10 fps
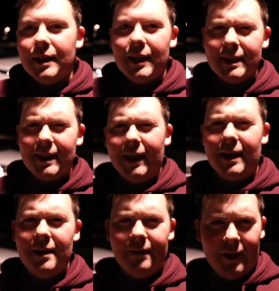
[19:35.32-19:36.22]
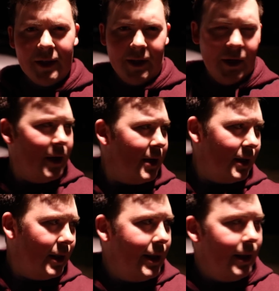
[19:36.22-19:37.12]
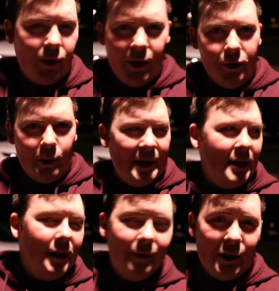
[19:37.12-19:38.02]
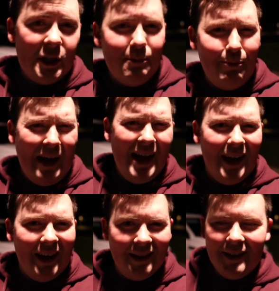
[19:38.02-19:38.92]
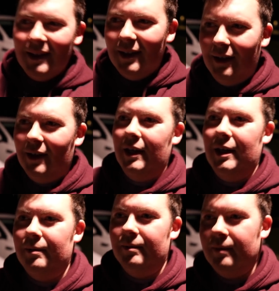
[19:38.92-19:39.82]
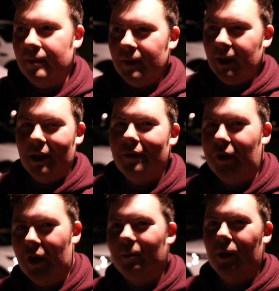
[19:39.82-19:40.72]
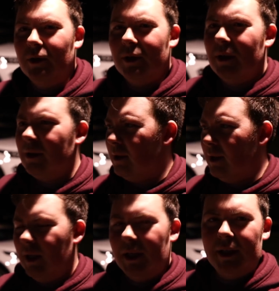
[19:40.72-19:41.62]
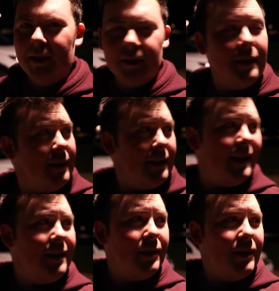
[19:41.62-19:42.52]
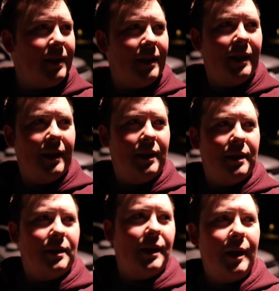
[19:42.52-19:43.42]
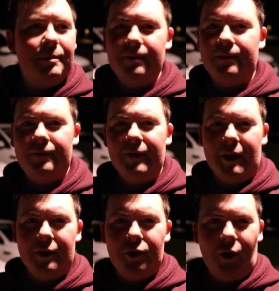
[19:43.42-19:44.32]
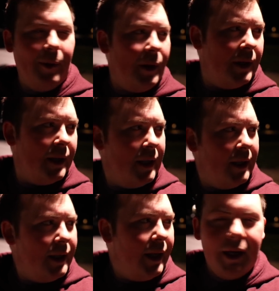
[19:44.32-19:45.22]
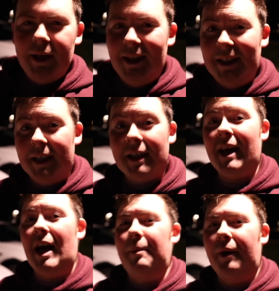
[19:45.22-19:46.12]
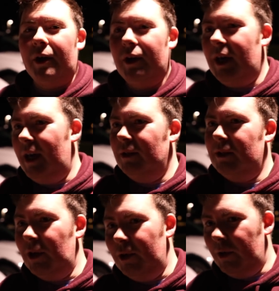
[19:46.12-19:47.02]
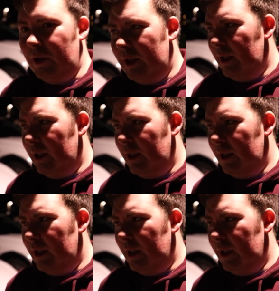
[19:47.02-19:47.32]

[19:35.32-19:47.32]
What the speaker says: That's gig finished now. Quite a good one for Spar at the Fairmont here in St Andrews. Very enjoyable. Nice to get the camera out again too.